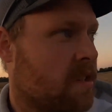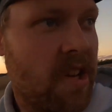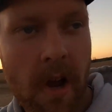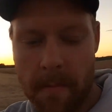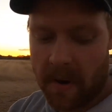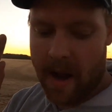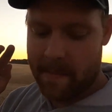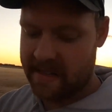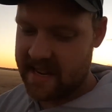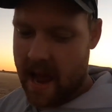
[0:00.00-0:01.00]
So,
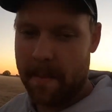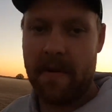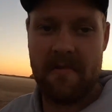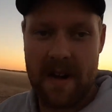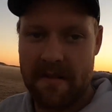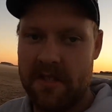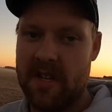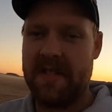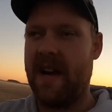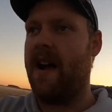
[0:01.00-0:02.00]
prime example of what I was
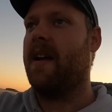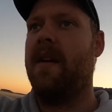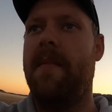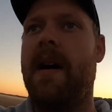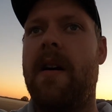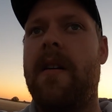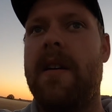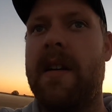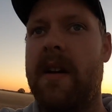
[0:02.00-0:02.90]
just talking about.